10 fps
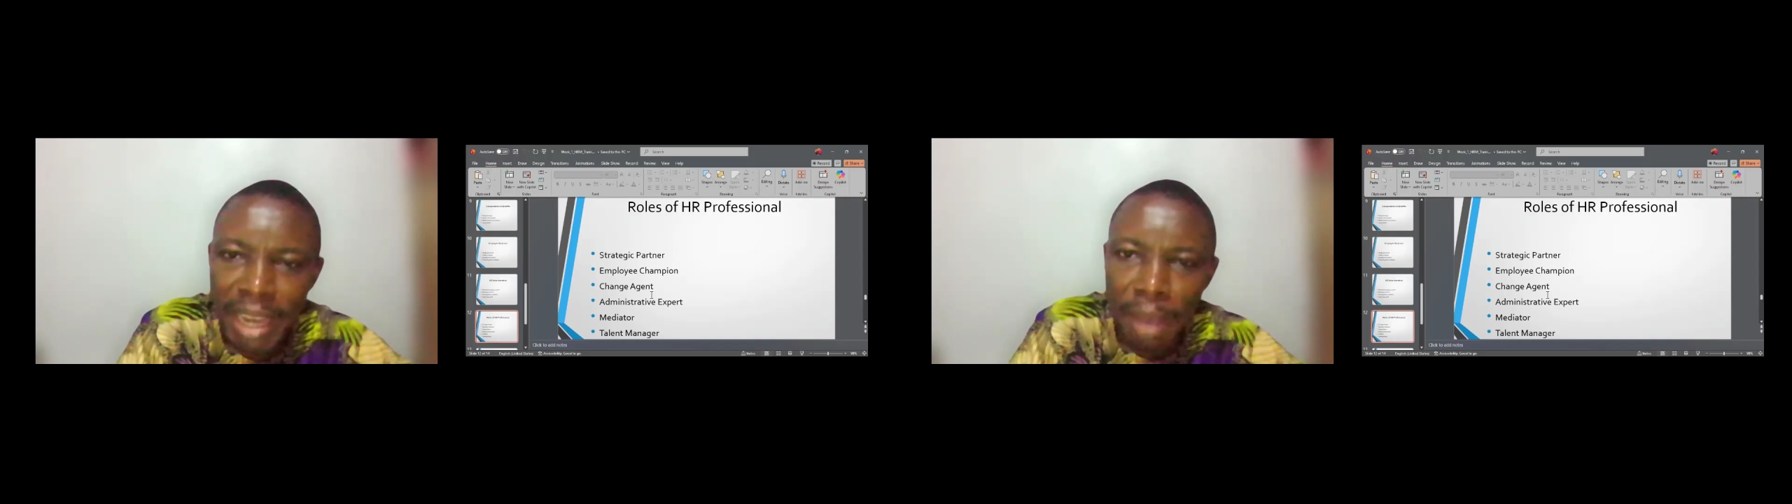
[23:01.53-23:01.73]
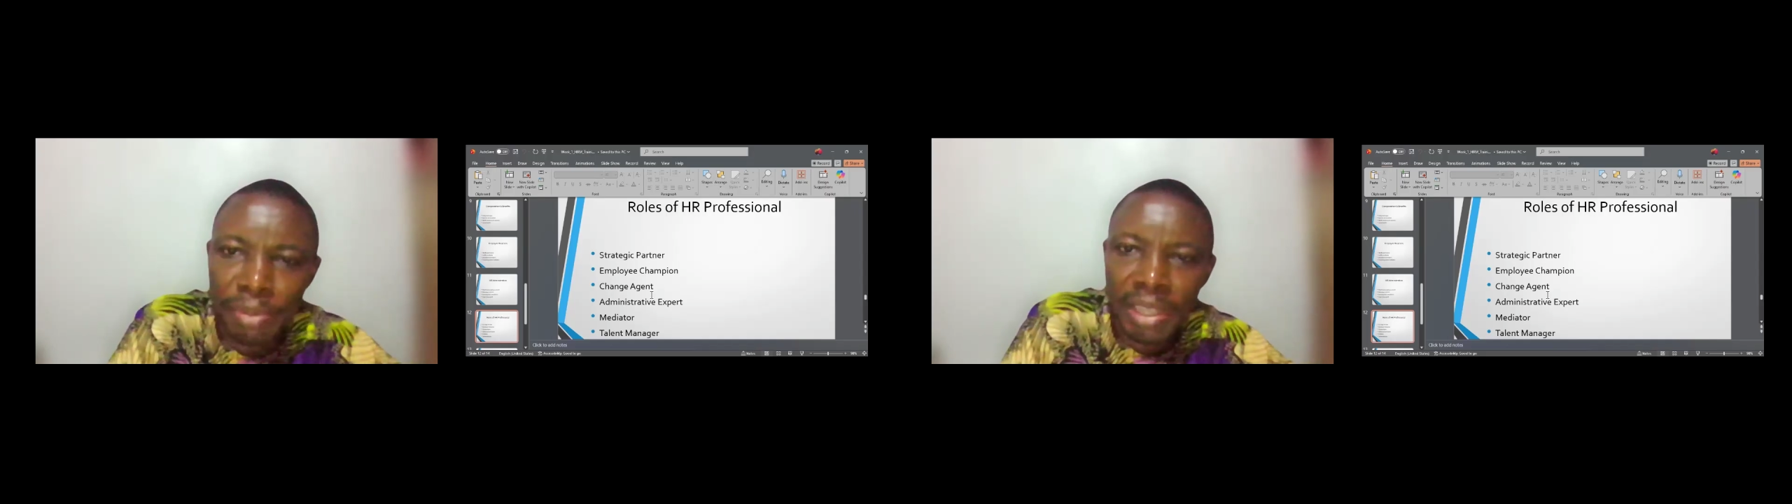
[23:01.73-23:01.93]

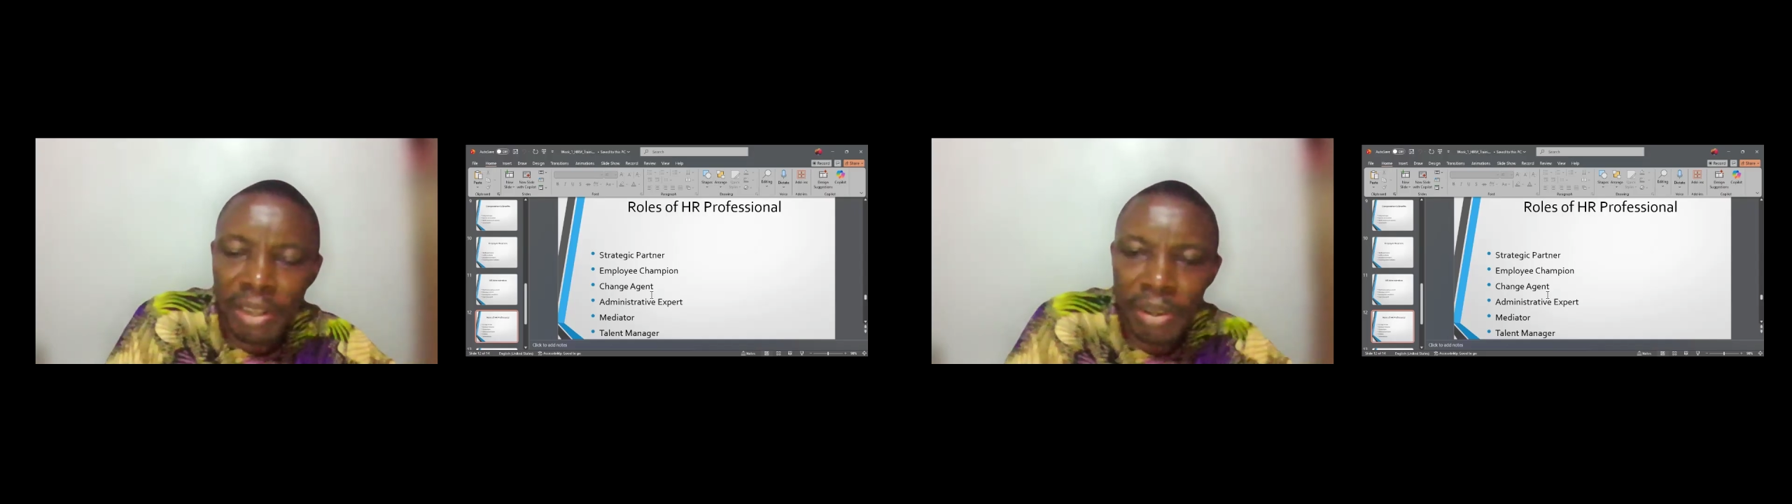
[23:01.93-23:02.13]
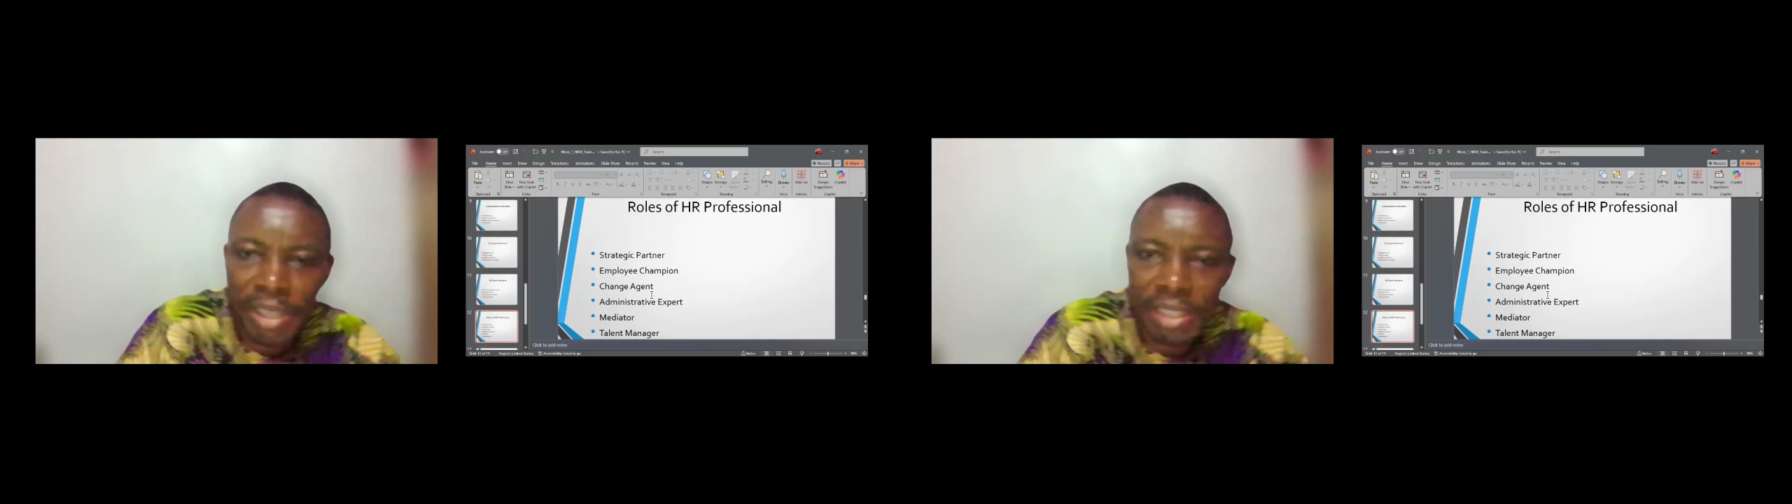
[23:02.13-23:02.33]
happened in
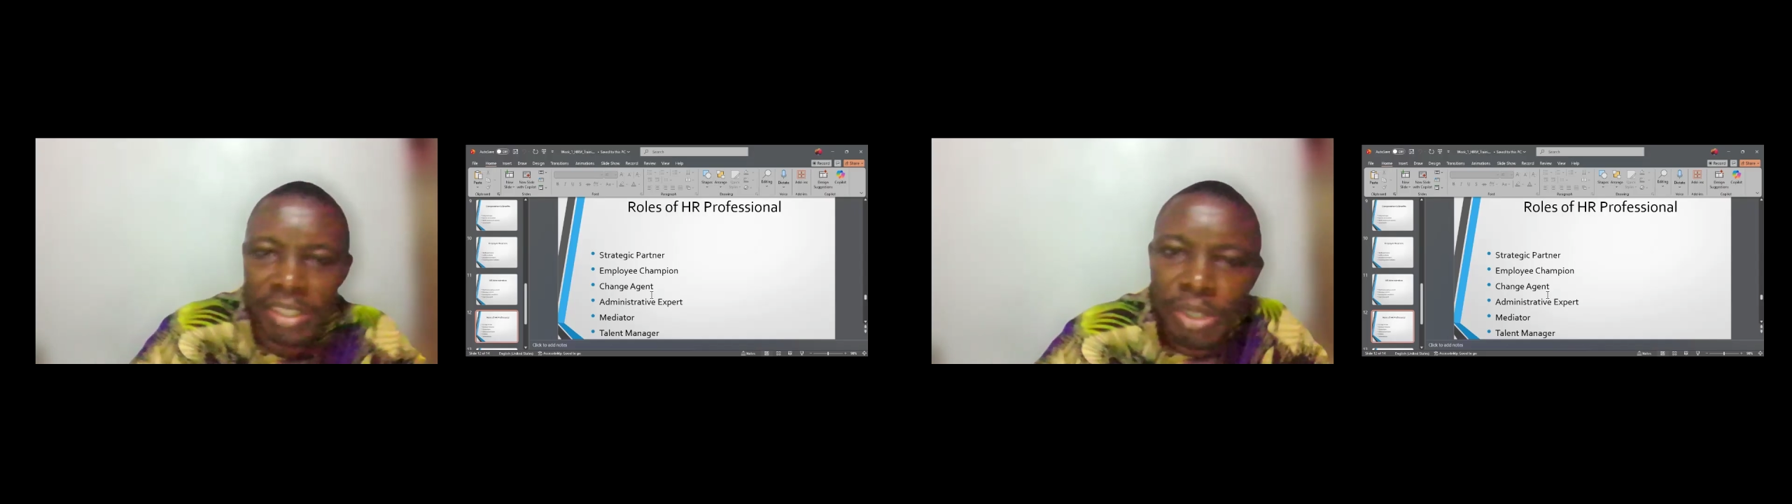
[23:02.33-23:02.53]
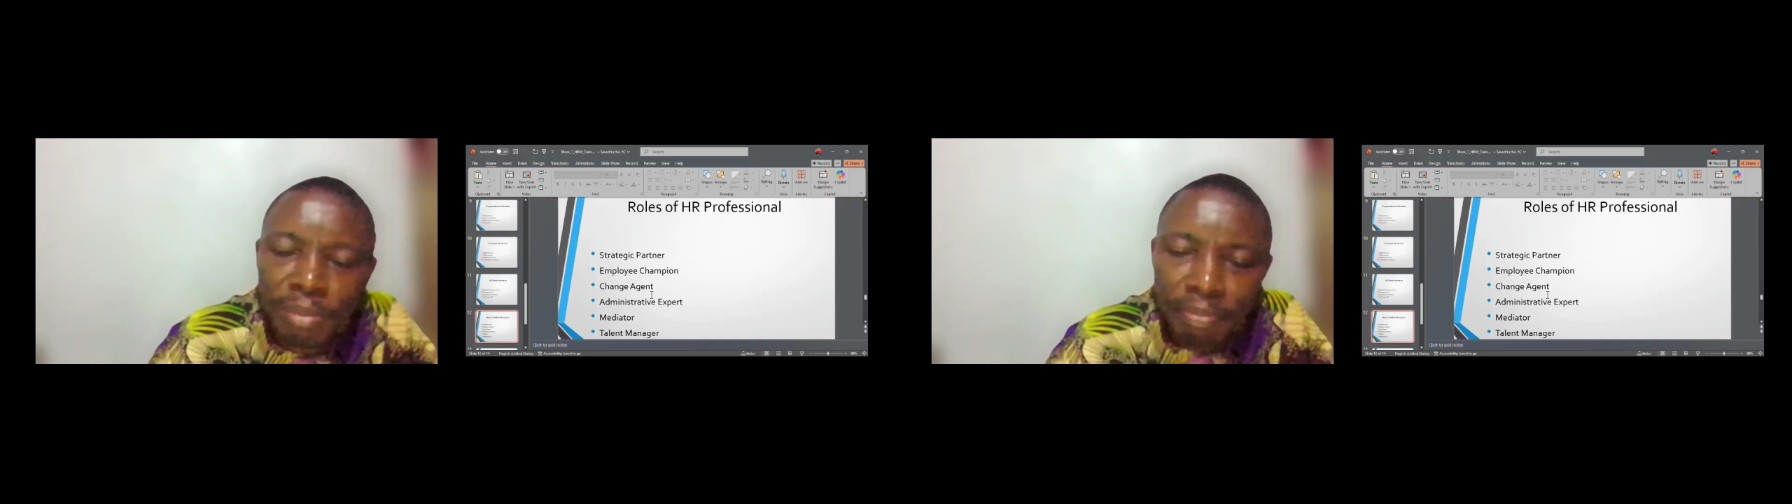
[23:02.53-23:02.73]
an
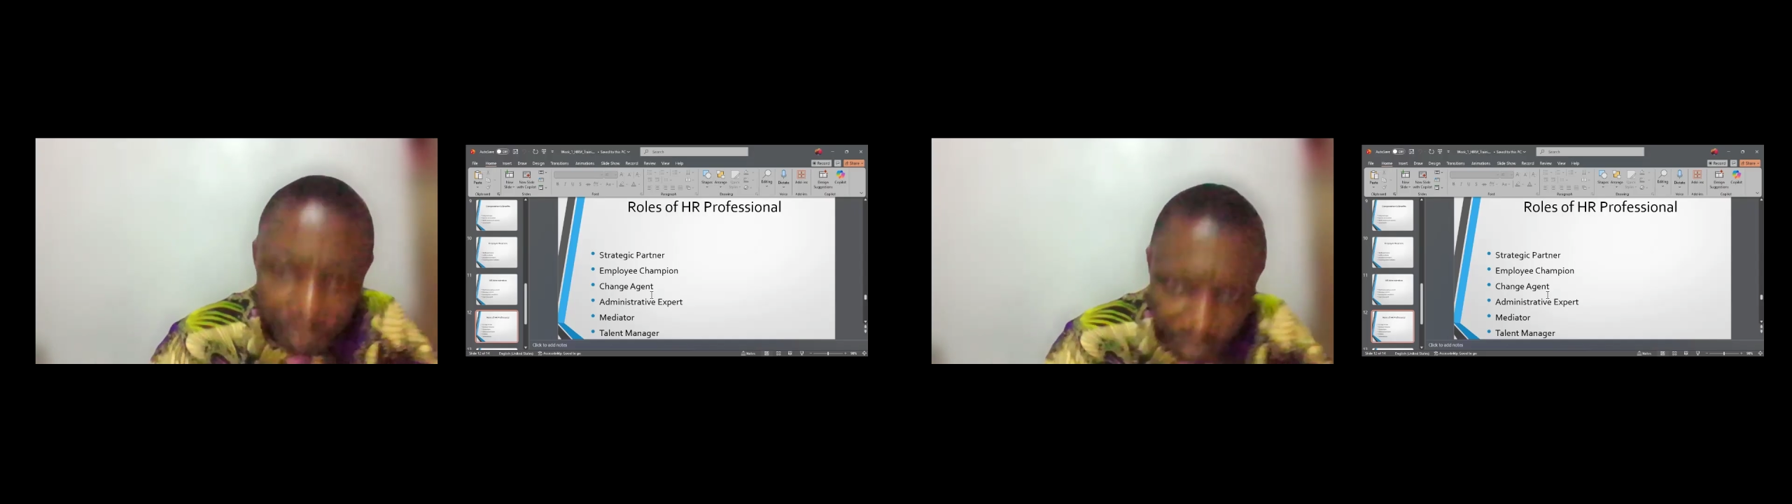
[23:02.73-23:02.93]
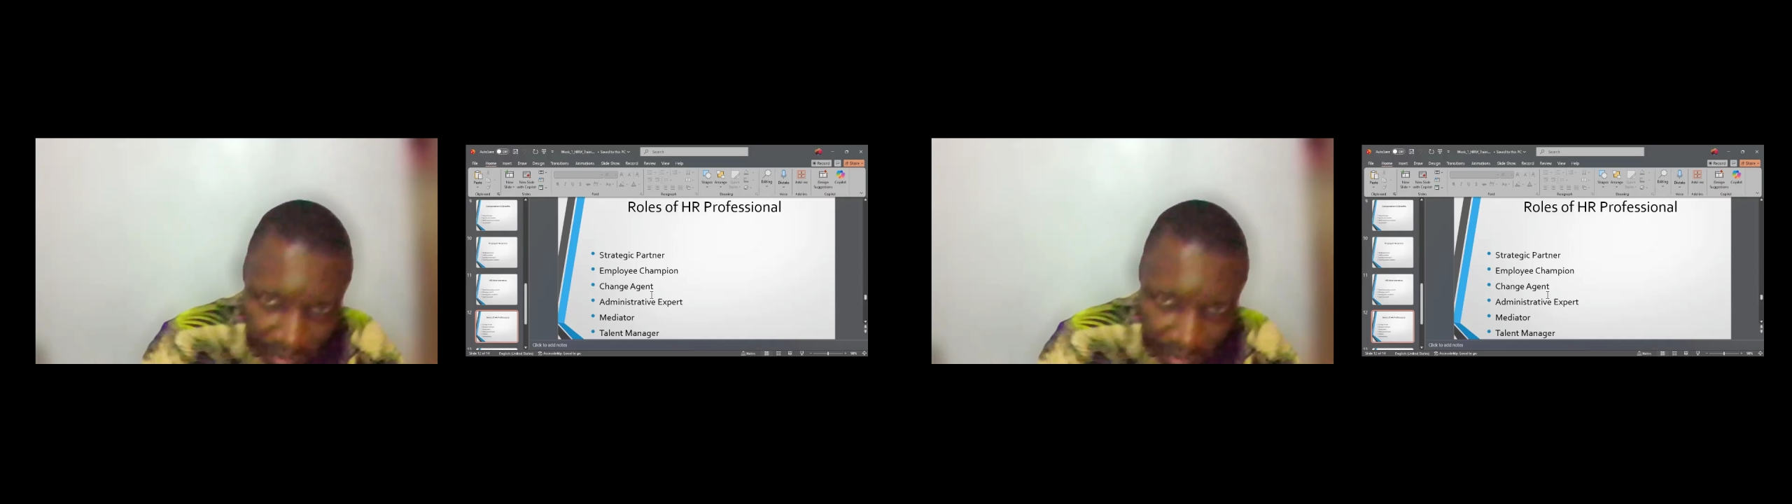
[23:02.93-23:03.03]
organization,